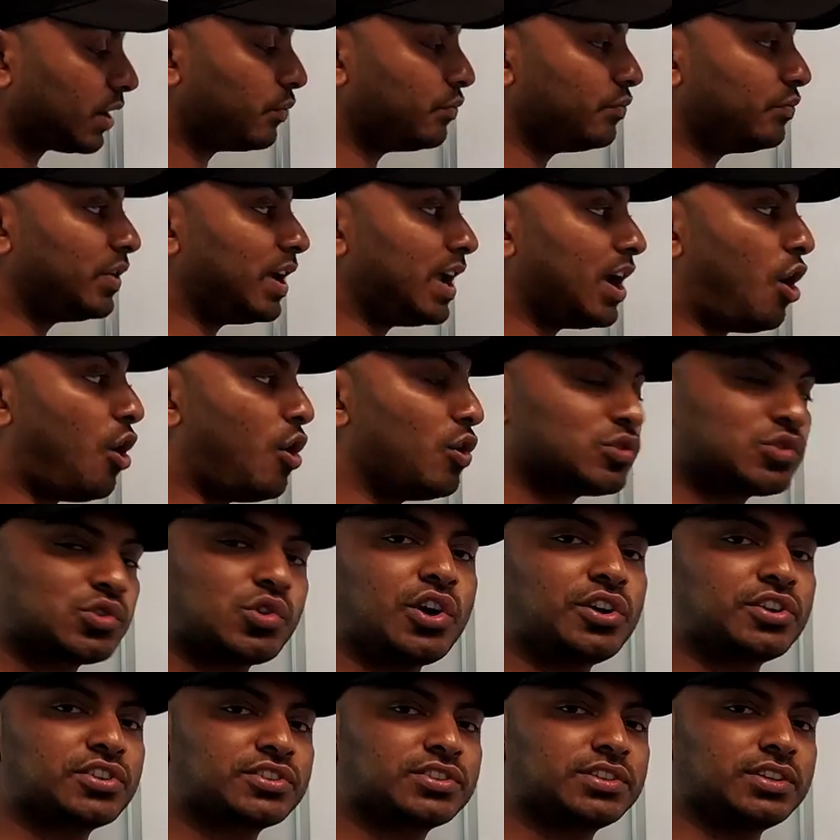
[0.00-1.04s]
We also
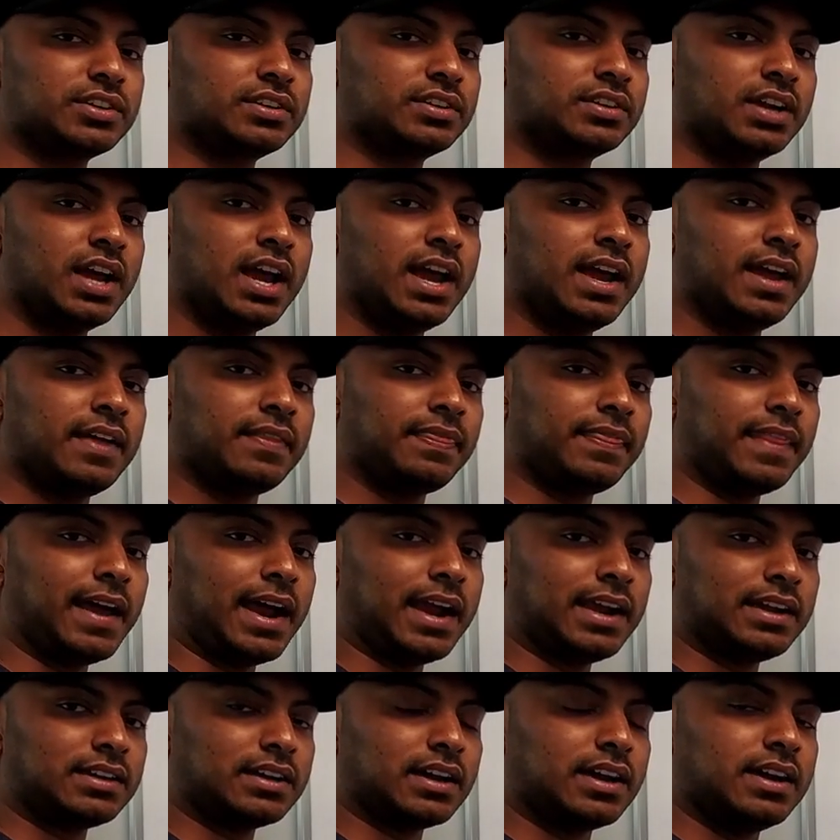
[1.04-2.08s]
understood
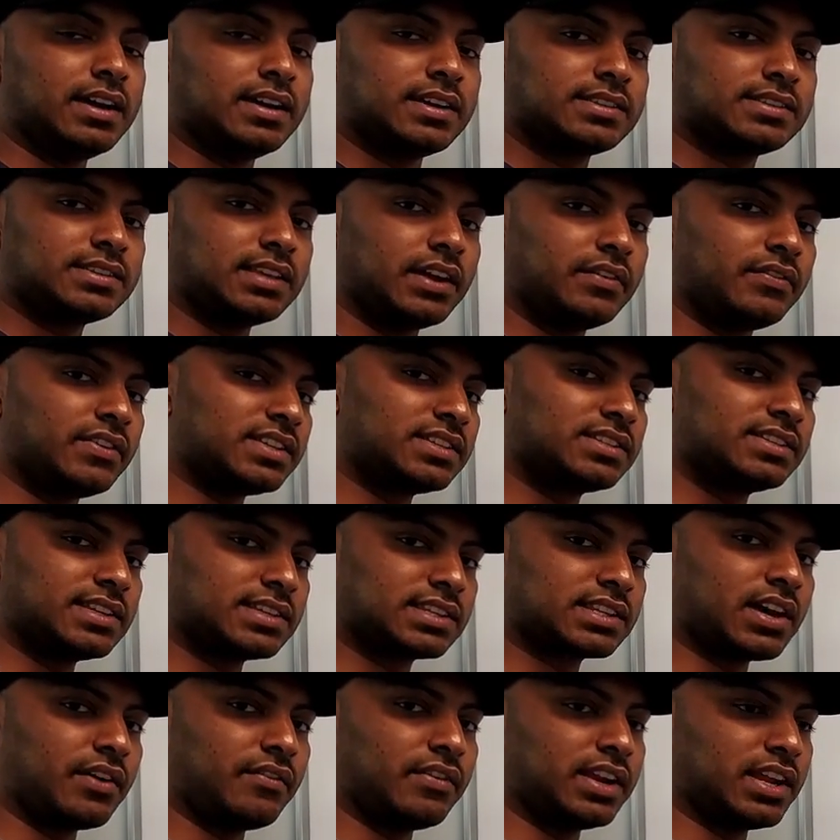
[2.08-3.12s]
that service
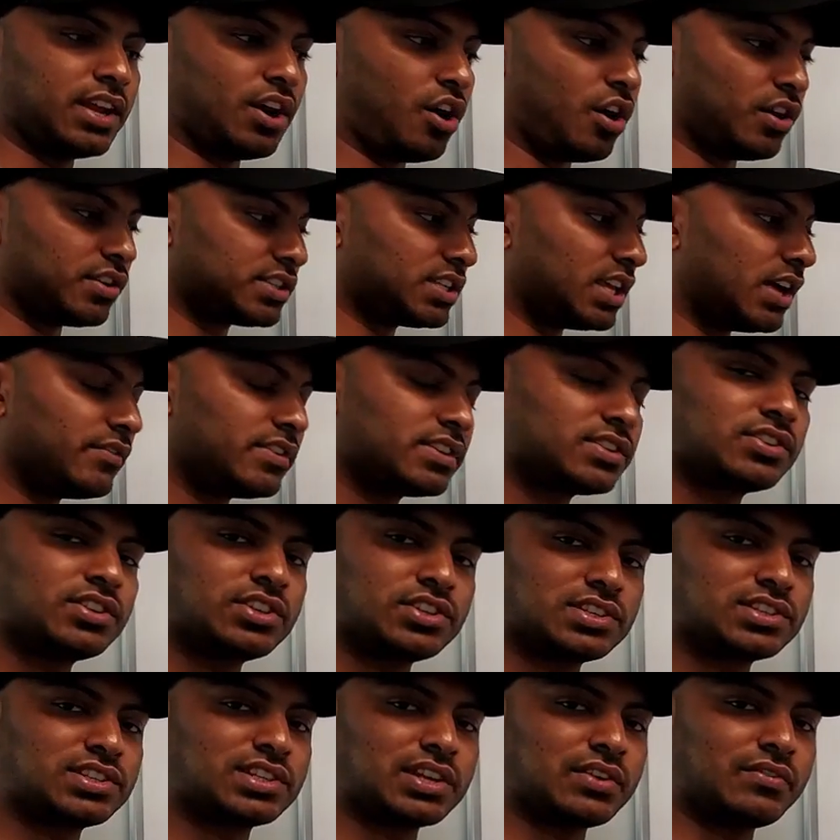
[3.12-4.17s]
discovery or service
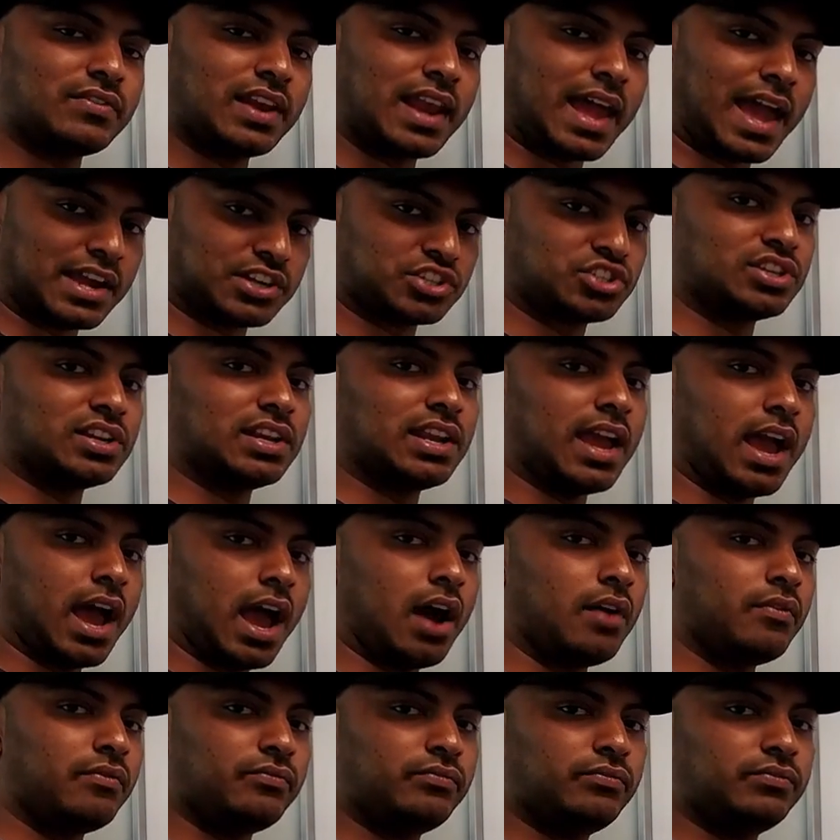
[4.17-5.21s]
registry will actually
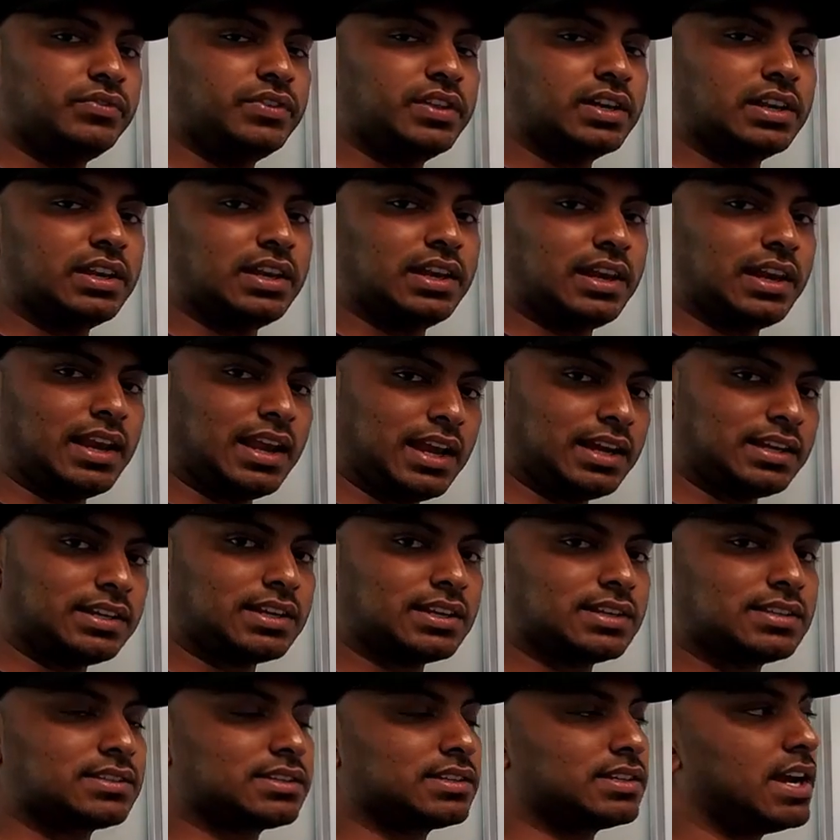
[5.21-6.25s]
have the
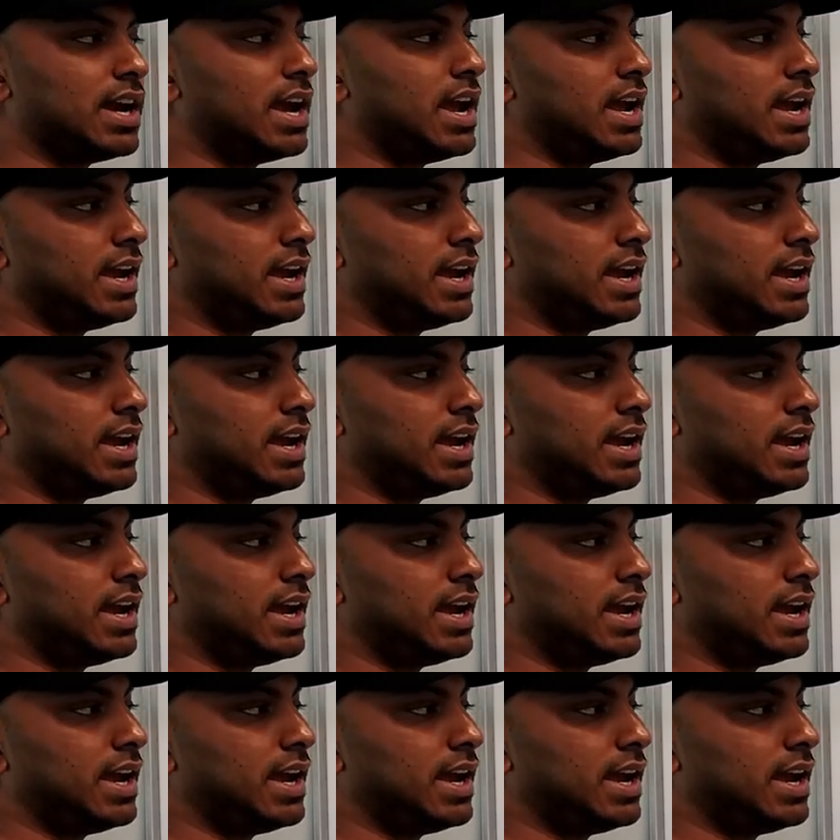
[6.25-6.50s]
latest